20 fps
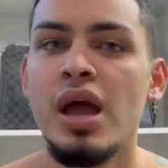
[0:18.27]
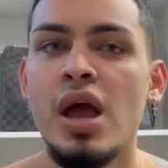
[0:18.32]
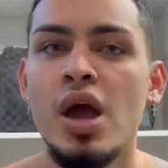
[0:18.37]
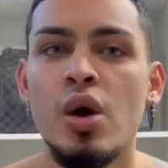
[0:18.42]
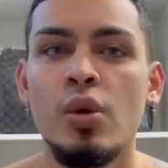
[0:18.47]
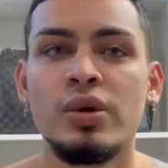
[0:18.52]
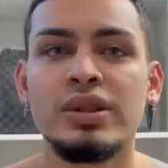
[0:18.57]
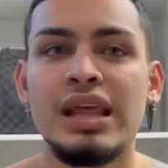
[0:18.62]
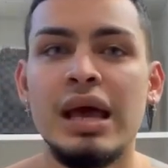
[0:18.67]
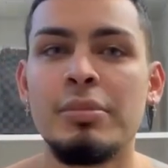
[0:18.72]

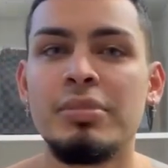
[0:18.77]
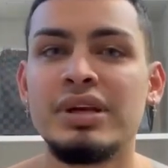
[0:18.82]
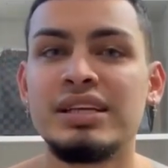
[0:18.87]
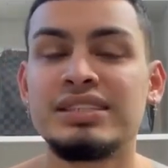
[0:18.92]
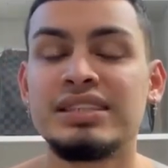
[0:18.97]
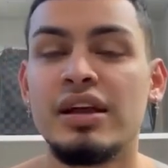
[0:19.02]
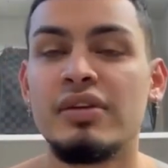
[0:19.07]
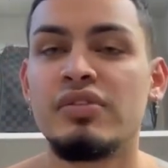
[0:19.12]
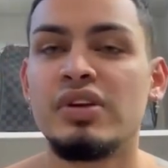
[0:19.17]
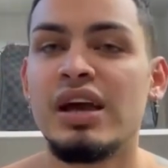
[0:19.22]
With that being
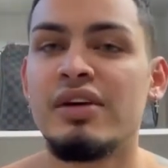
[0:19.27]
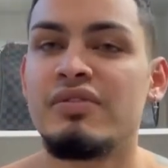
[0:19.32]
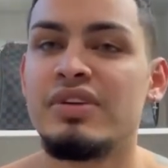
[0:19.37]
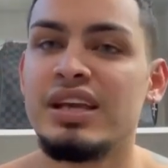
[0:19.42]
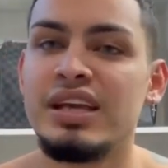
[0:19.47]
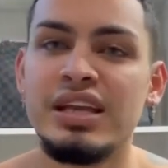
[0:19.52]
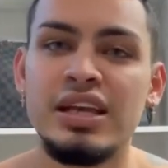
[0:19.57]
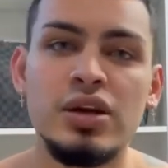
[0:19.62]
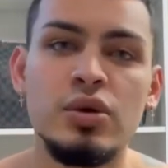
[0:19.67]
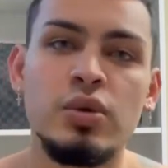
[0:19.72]
said, if you have
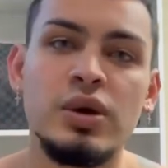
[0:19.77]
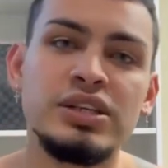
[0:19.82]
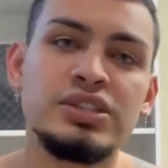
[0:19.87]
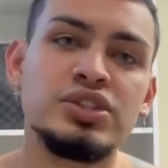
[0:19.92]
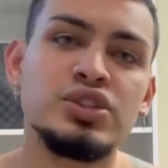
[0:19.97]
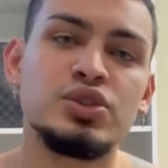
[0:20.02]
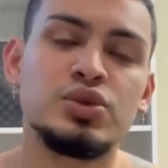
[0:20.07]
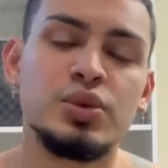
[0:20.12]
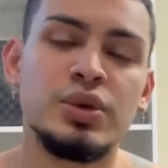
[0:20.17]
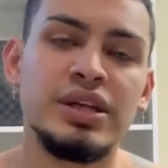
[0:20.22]
any
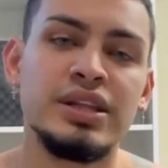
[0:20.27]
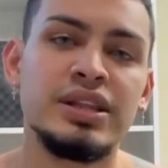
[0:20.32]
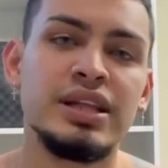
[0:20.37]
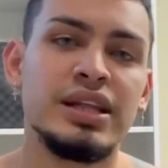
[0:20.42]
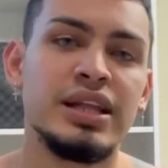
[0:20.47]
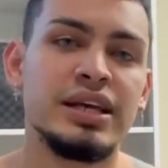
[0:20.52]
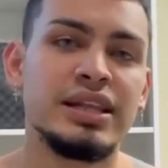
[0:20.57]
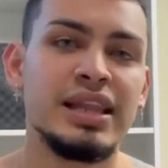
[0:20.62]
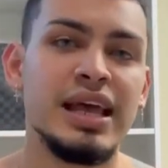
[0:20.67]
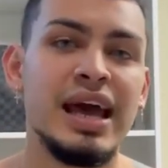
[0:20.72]
questions or anything
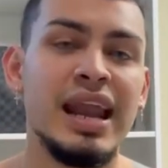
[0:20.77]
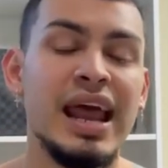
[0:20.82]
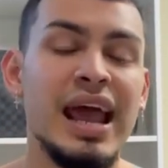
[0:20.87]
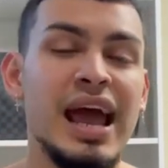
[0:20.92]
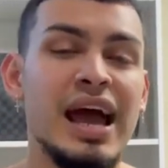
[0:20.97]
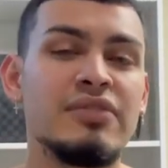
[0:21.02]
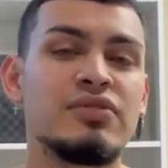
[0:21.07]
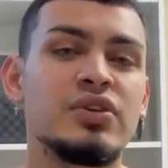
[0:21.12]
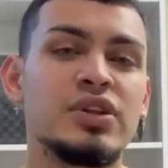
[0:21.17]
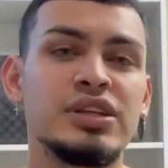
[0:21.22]
like that,
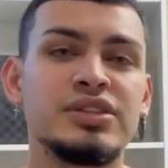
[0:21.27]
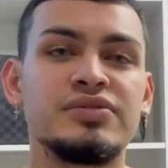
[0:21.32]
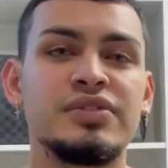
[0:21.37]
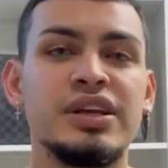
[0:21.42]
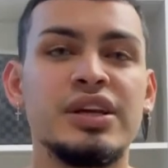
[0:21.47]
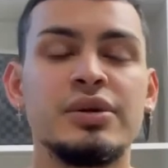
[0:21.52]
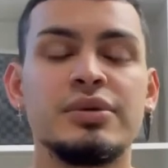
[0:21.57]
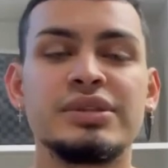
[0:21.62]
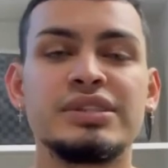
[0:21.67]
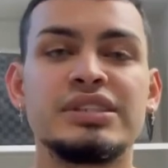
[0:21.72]
after this
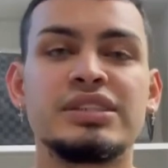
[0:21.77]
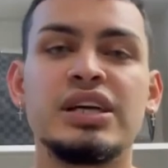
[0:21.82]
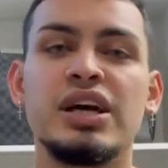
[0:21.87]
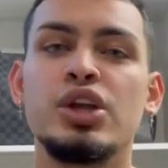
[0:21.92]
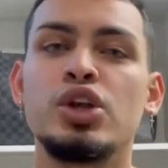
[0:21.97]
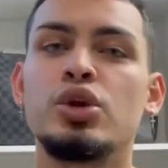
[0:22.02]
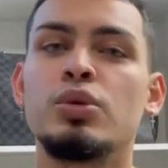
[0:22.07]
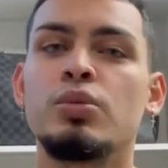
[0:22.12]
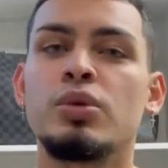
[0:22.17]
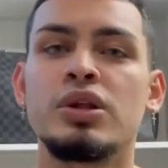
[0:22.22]
video is
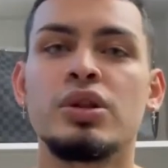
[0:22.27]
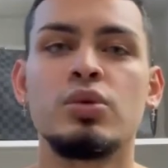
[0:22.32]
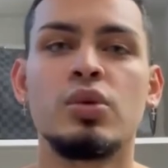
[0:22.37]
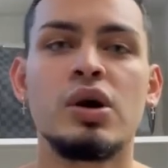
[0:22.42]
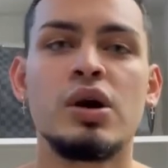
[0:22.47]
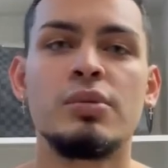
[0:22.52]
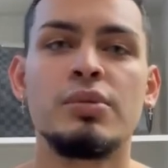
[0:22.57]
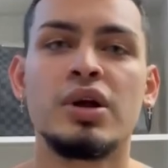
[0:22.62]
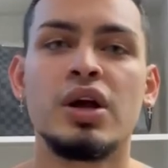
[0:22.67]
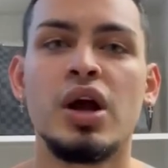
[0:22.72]
done, you're more than
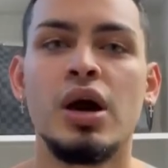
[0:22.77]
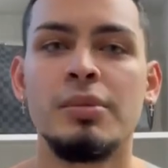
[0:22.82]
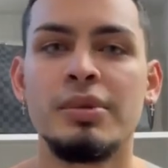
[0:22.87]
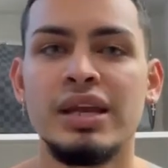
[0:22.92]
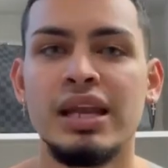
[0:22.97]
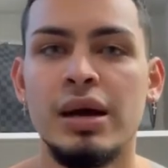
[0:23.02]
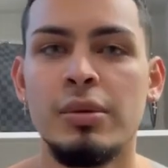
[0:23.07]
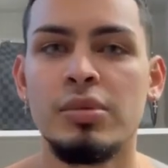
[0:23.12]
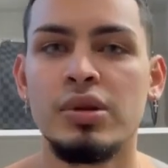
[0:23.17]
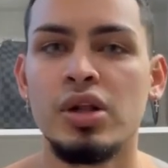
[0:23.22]
welcome to
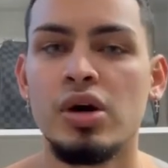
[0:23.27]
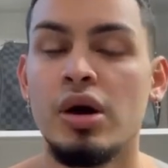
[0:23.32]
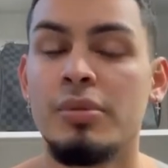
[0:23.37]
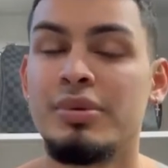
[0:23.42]
comment down below.